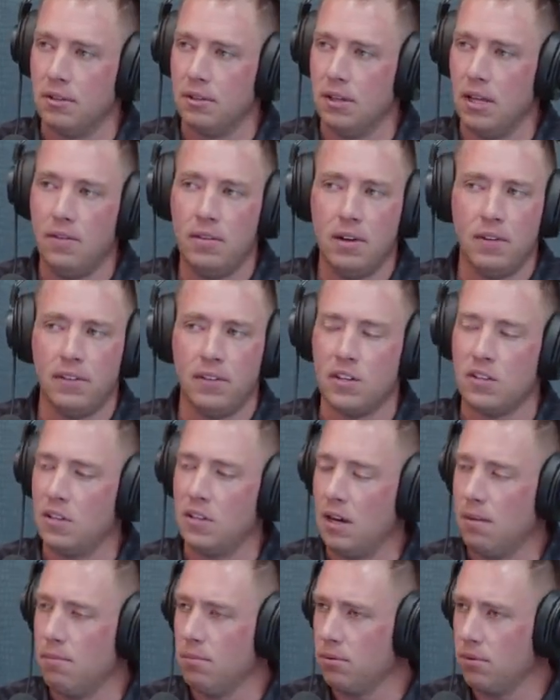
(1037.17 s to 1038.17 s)
Even if the
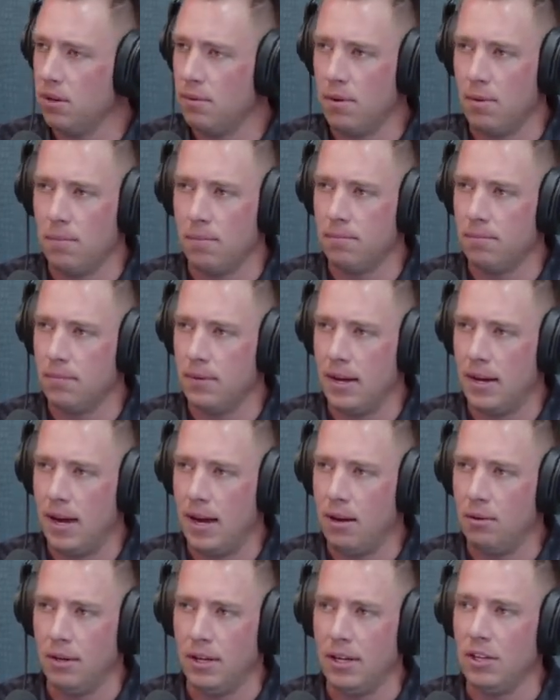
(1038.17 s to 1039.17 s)
same premium
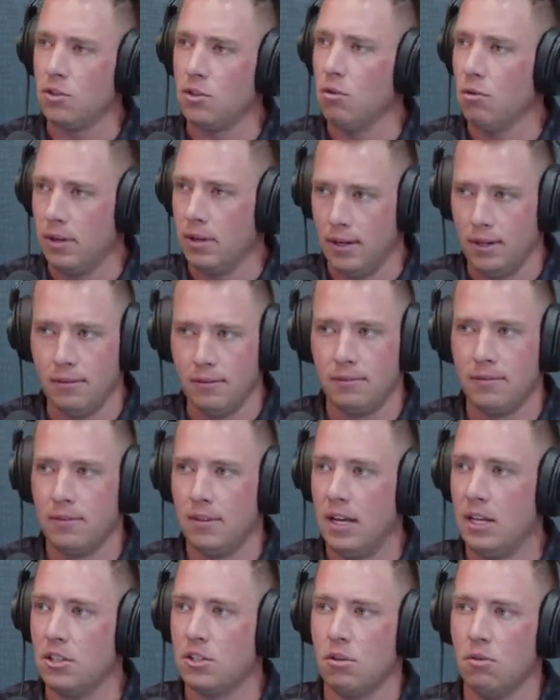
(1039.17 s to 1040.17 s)
outlay is going in,
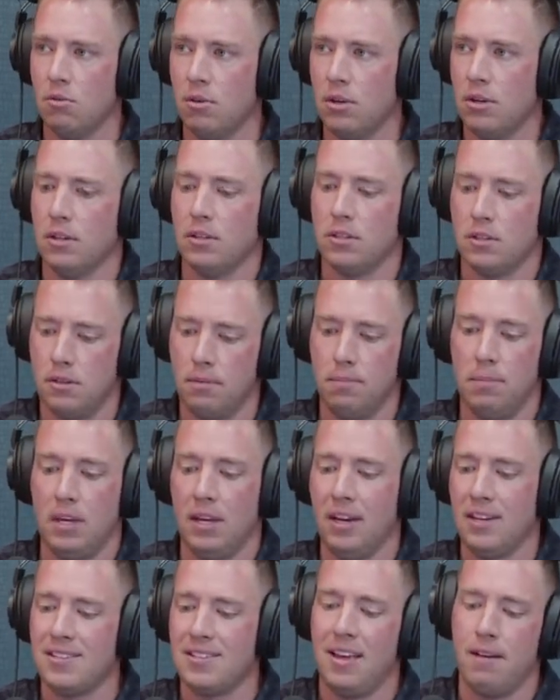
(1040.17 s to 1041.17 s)
it's going to,
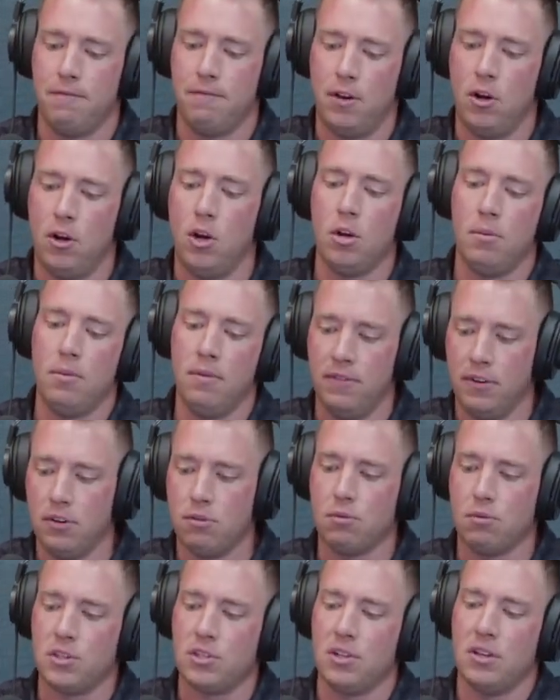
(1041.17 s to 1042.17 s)
because that volume of
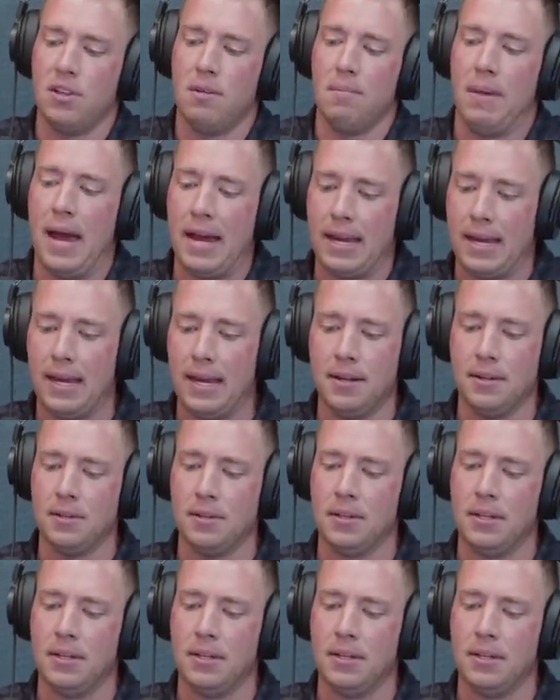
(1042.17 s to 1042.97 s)
interest on the back end.